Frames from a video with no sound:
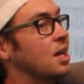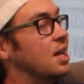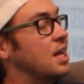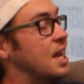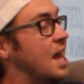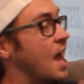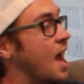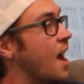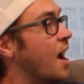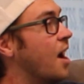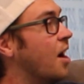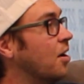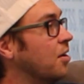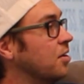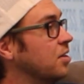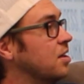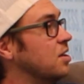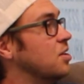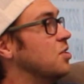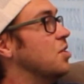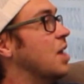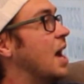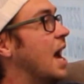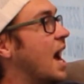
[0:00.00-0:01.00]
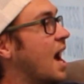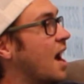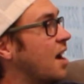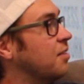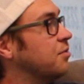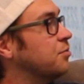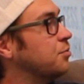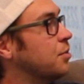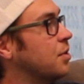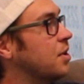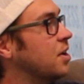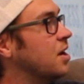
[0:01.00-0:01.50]
now that you
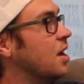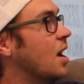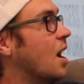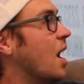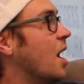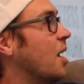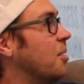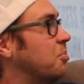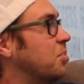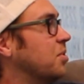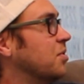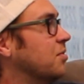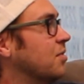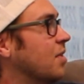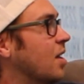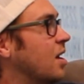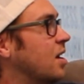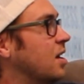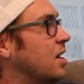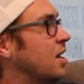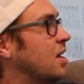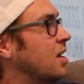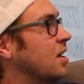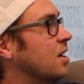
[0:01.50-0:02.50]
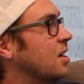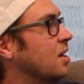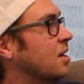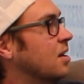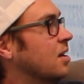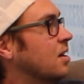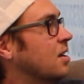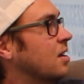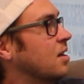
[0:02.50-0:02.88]
have one up and running?